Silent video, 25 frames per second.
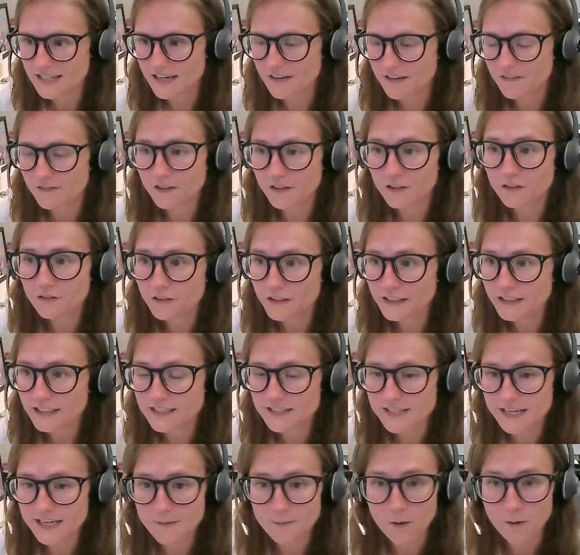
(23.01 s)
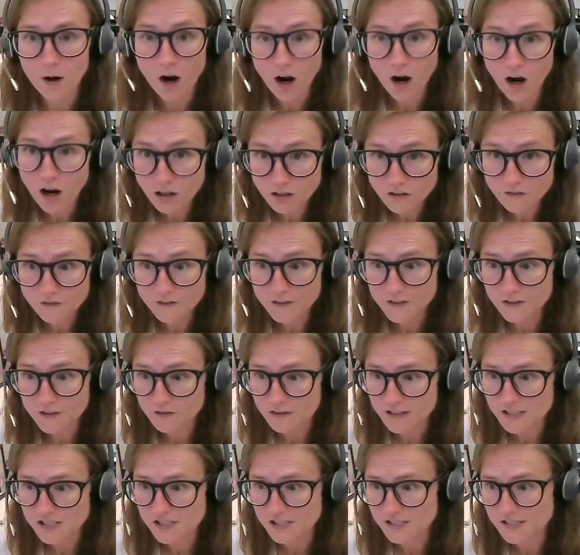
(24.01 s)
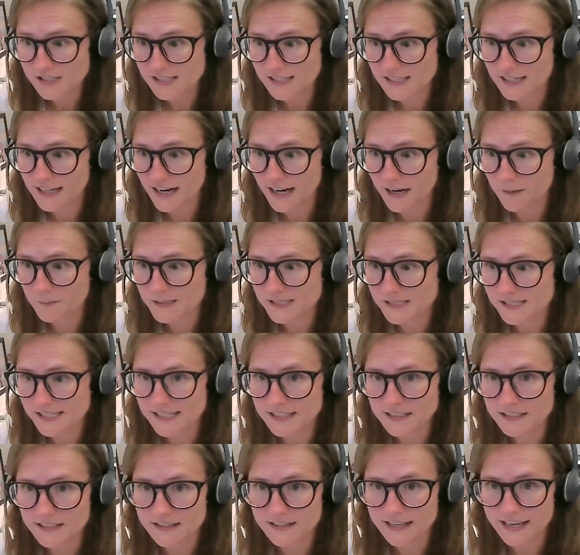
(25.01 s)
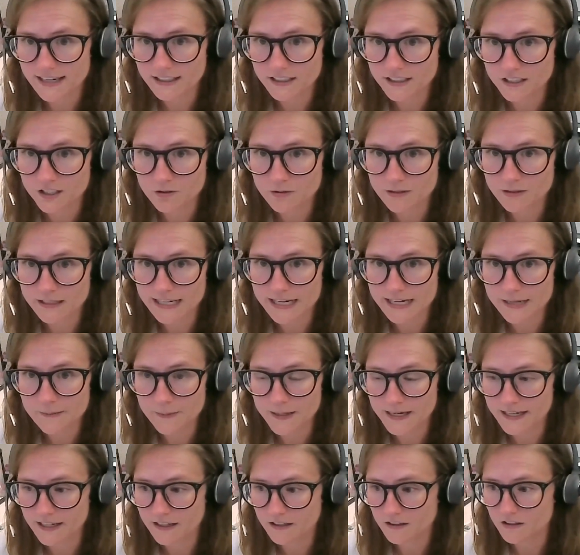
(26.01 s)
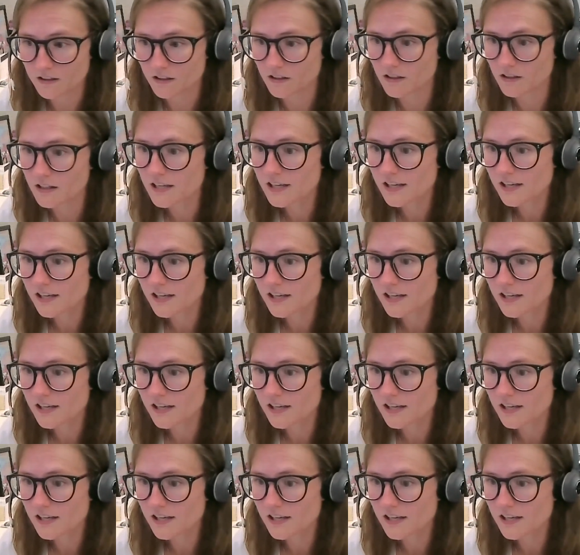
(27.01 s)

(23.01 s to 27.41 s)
feel free to type all of your questions and comments into that Q&A panel.